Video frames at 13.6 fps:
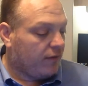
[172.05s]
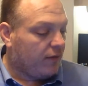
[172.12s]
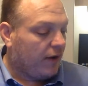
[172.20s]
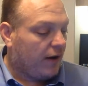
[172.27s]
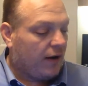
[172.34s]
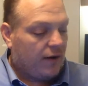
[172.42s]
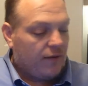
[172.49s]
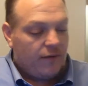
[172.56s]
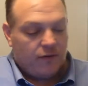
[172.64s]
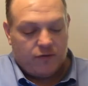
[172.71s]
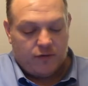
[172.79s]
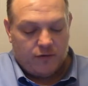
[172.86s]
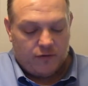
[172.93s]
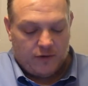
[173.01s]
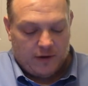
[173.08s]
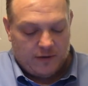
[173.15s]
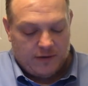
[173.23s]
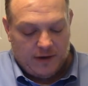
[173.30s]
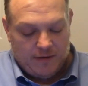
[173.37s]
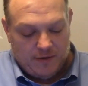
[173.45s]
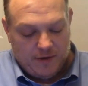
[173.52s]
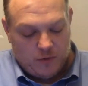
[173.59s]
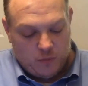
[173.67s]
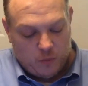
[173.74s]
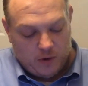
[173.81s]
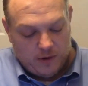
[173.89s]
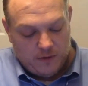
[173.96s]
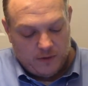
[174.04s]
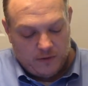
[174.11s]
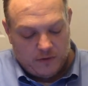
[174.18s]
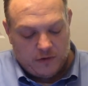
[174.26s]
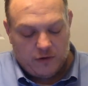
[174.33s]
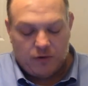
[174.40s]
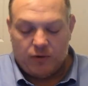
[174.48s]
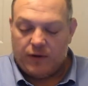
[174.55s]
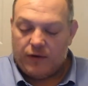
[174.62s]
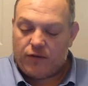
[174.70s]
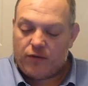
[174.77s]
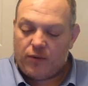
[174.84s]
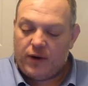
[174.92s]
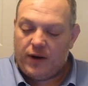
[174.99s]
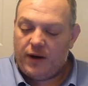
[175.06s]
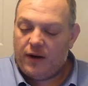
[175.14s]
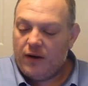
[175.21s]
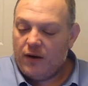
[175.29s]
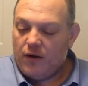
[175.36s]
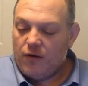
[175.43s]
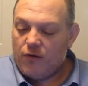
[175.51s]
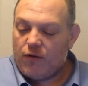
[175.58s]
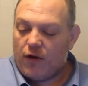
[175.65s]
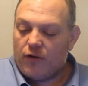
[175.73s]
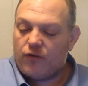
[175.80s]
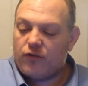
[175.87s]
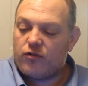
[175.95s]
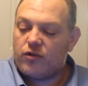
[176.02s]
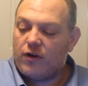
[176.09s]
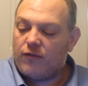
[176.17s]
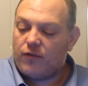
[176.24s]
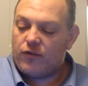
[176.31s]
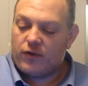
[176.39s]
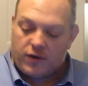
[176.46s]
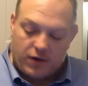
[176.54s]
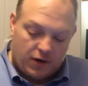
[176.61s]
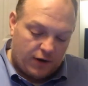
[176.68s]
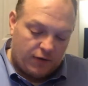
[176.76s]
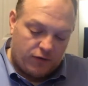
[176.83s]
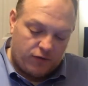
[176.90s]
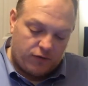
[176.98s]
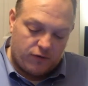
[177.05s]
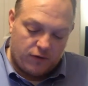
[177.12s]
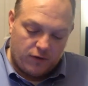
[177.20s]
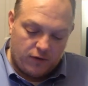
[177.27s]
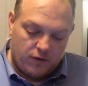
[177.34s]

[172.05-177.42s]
This is DVDs 1, 2, and 3. False Shuffles and Cuts.